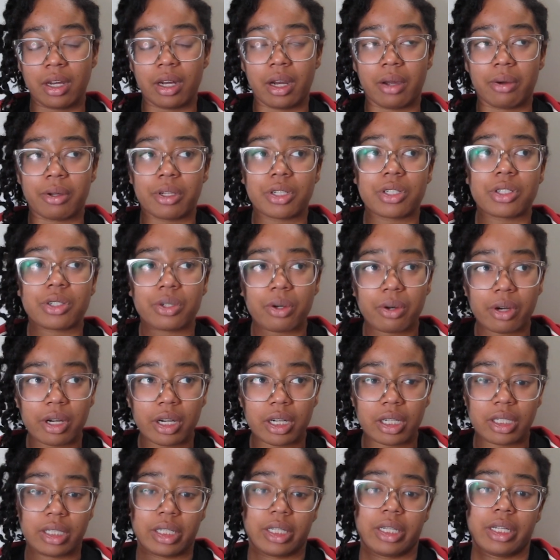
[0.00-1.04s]
Now,
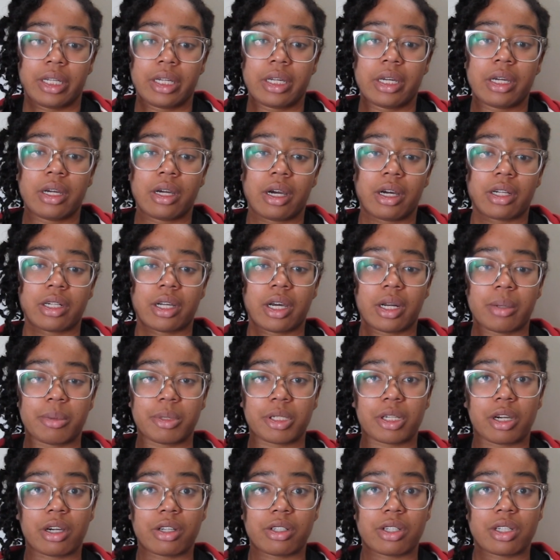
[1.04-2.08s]
historically,
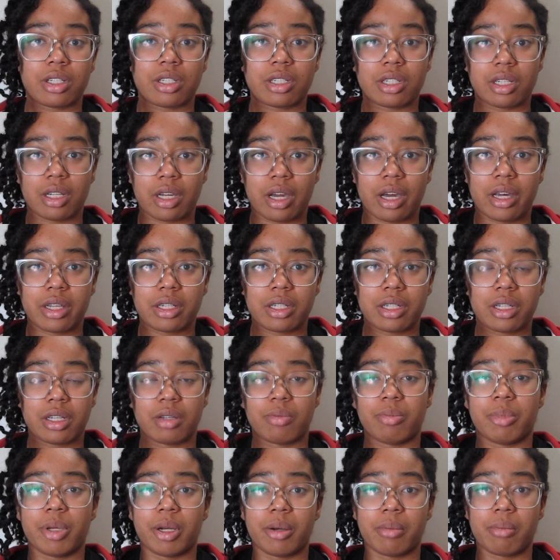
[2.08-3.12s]
autonomous cars at C E S
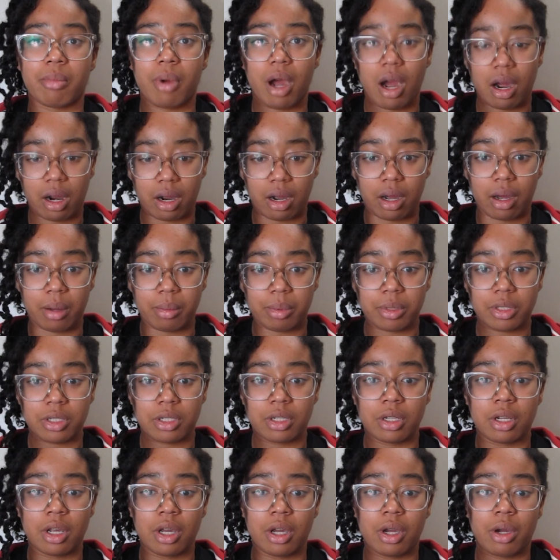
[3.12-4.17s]
have been mock-ups,